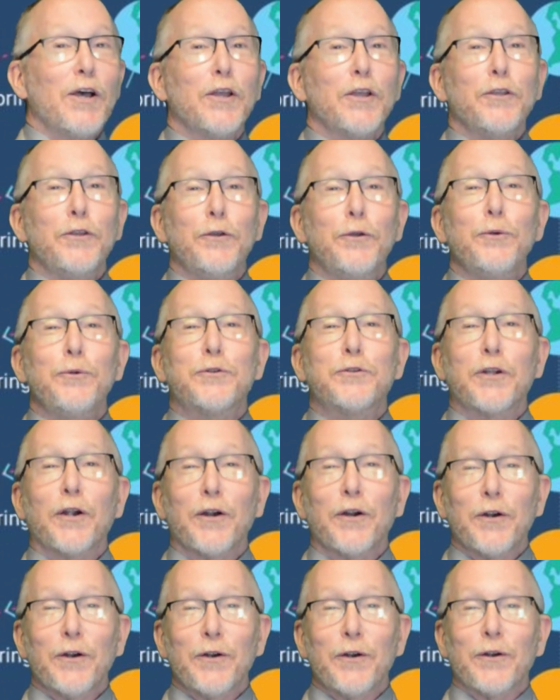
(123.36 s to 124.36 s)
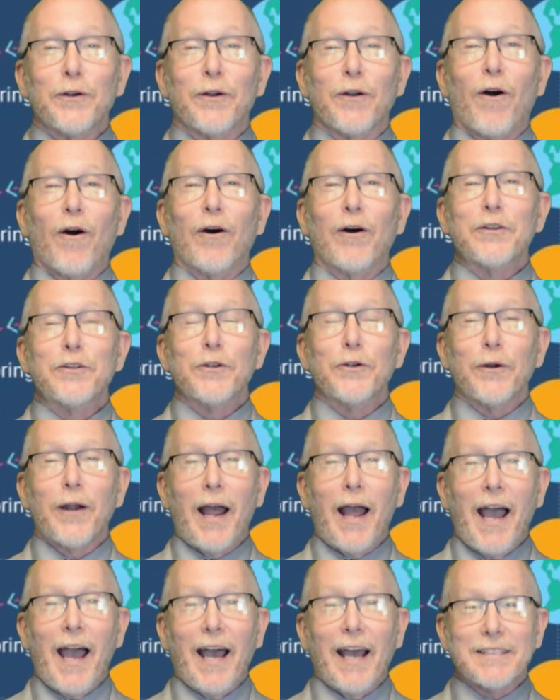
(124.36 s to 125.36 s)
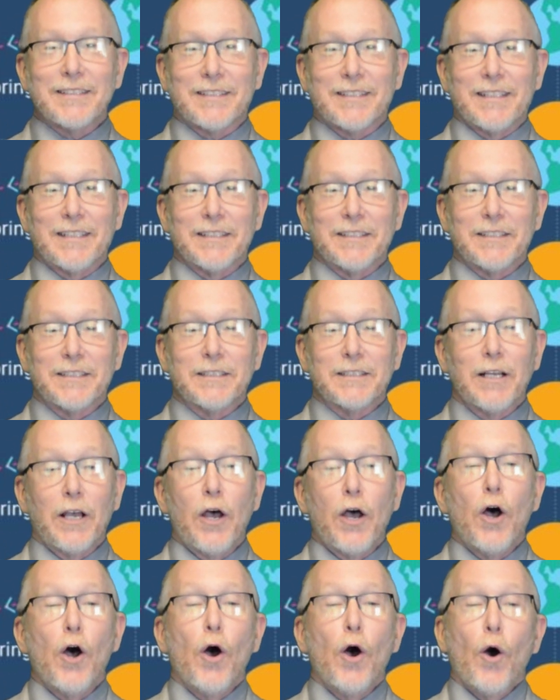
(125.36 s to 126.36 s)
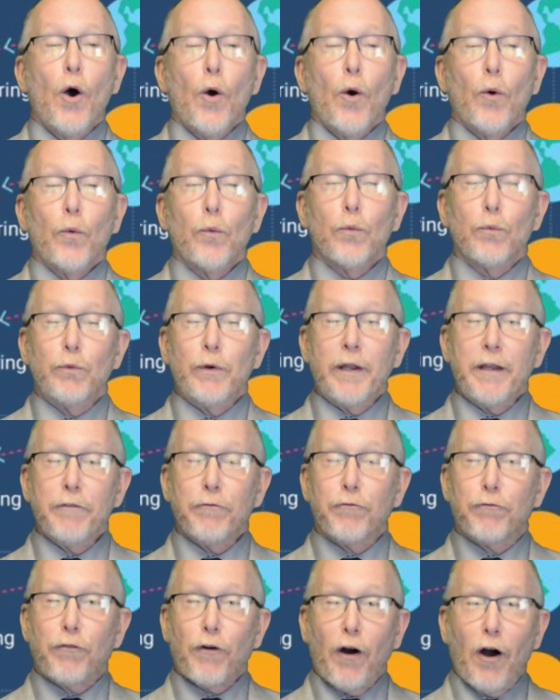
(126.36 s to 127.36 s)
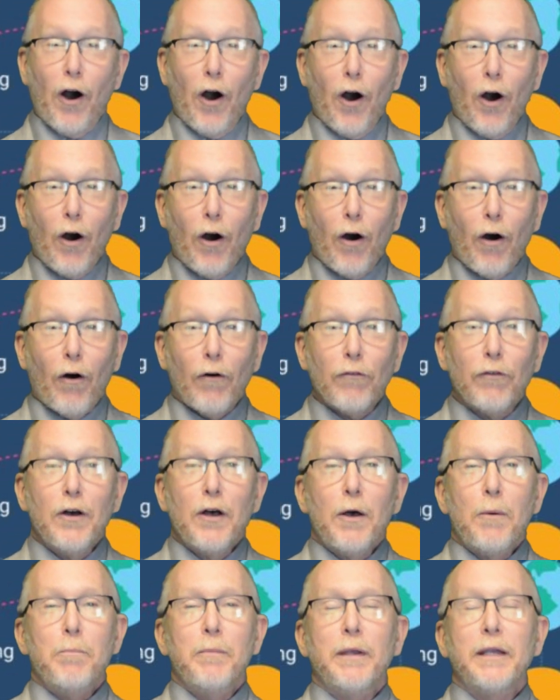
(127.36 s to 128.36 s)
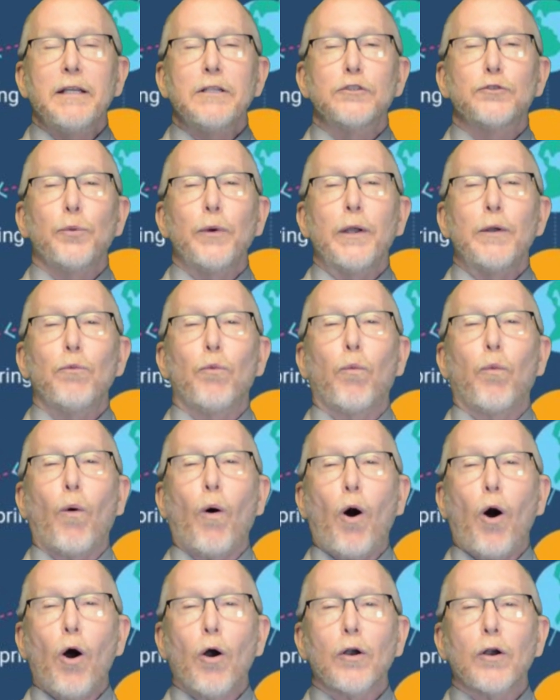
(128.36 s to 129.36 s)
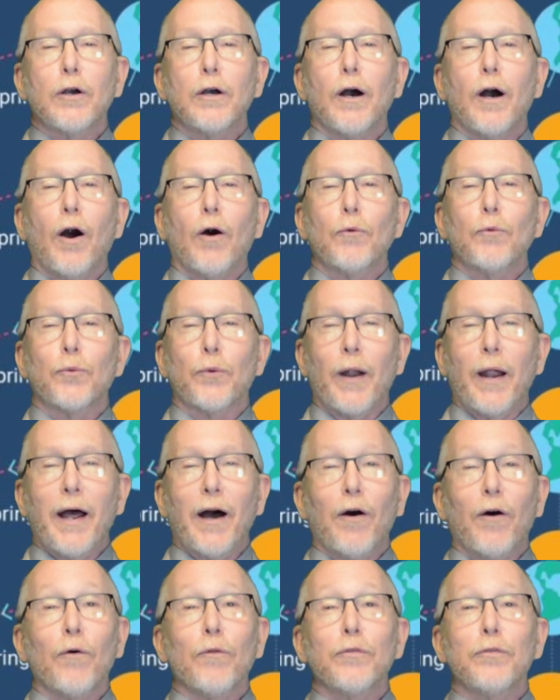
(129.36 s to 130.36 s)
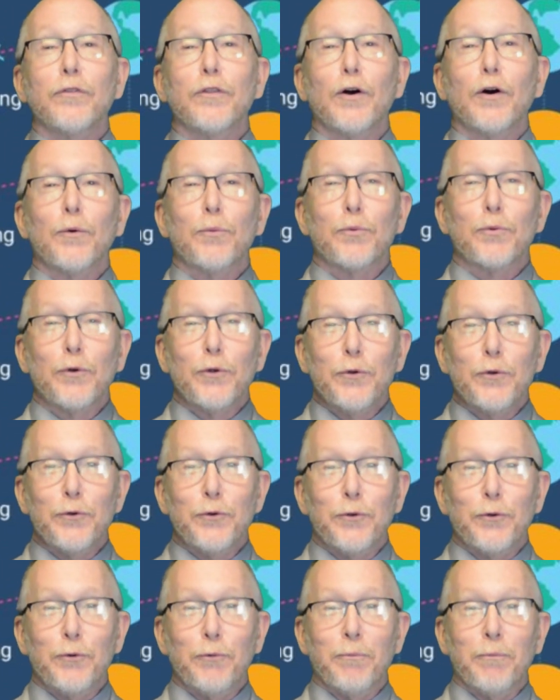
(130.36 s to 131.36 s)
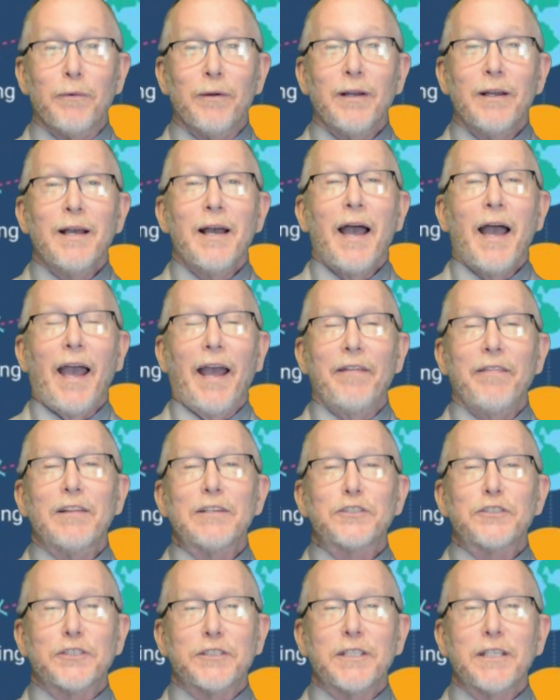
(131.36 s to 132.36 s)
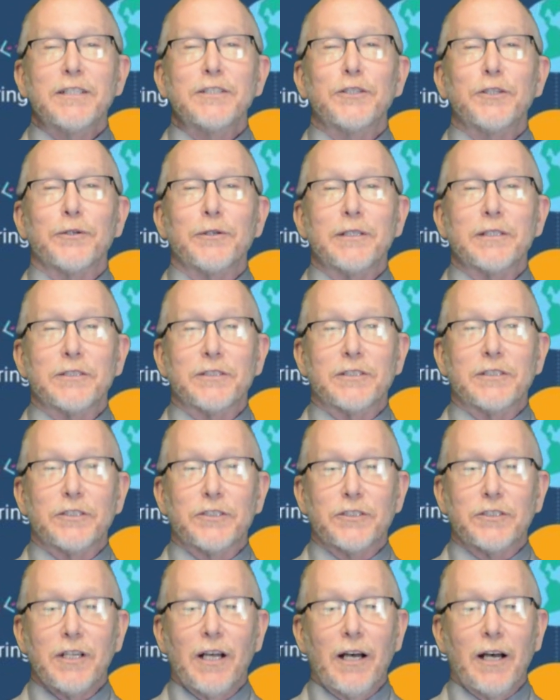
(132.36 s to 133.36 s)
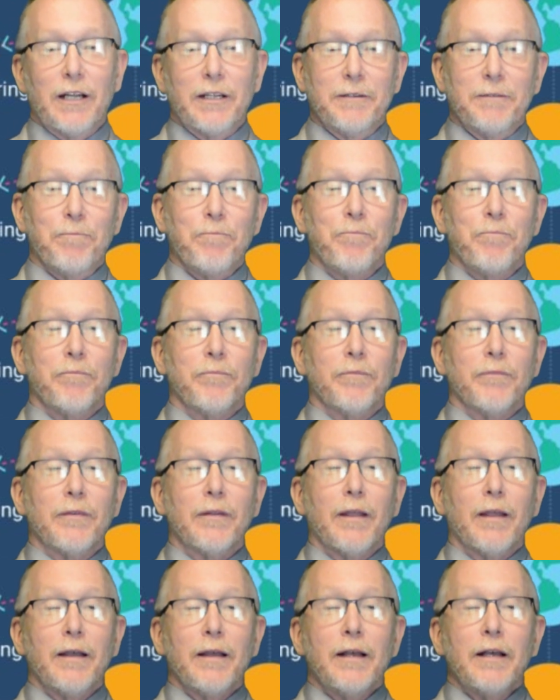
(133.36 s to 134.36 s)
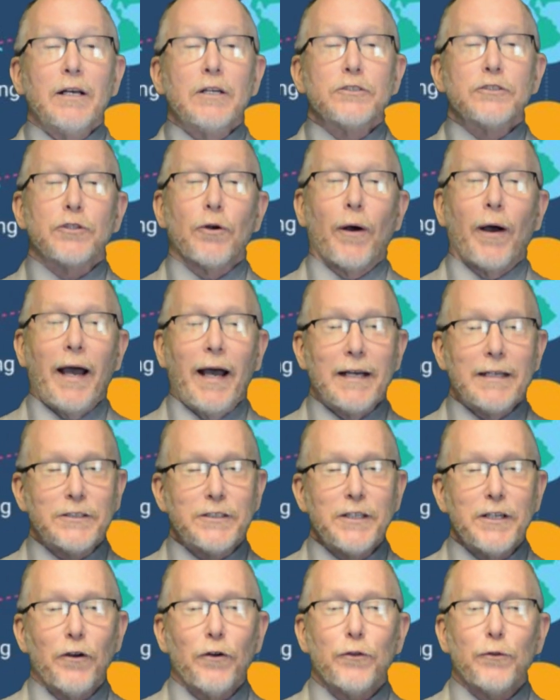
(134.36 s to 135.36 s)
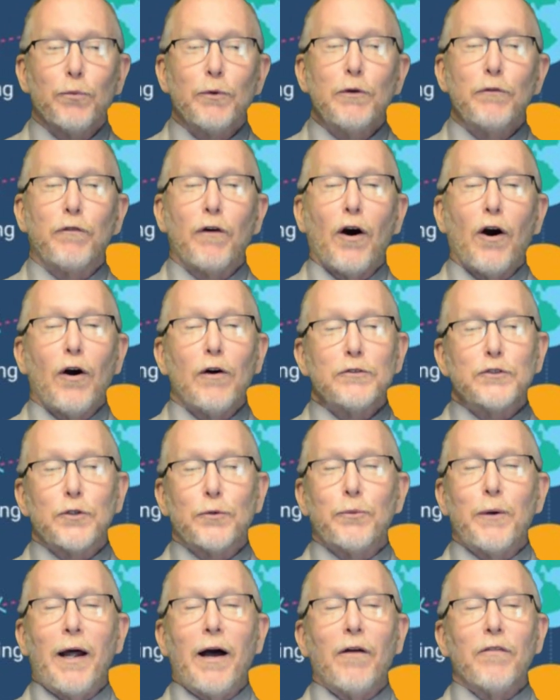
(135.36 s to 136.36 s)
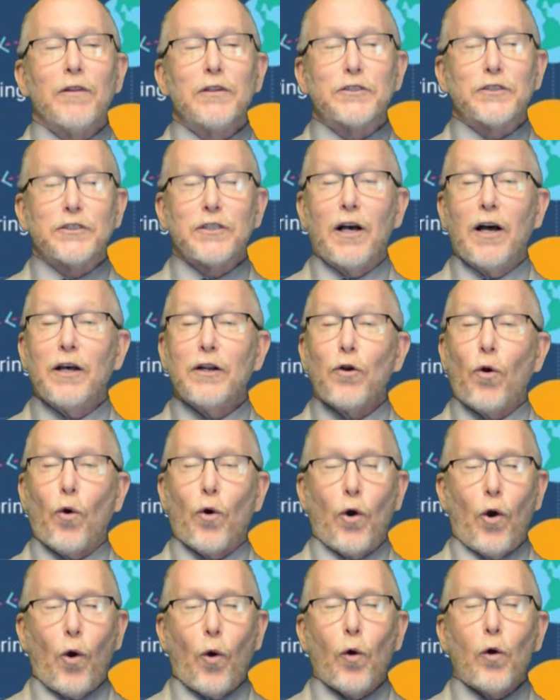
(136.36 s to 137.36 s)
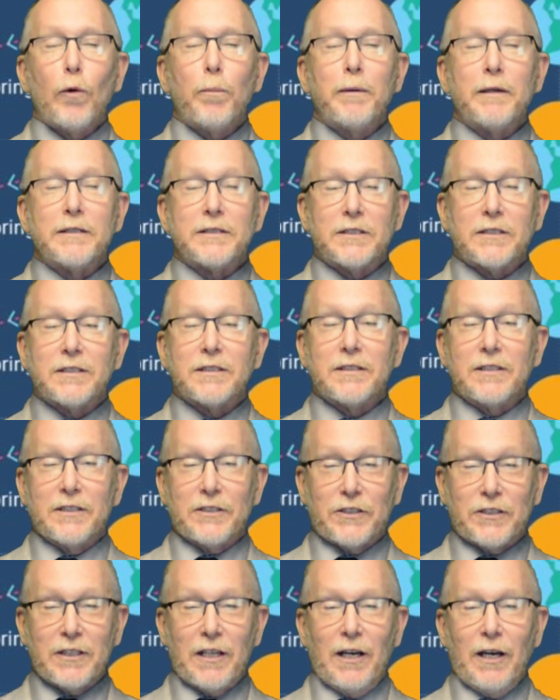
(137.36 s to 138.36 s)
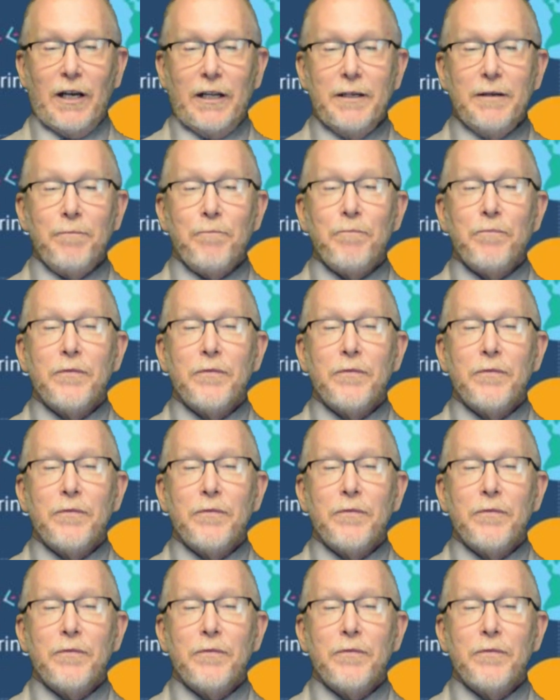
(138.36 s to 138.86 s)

You turn on your axis. Revolve means we walk around the room, and the center is the sun. So as the earth revolves around the sun or orbits the sun,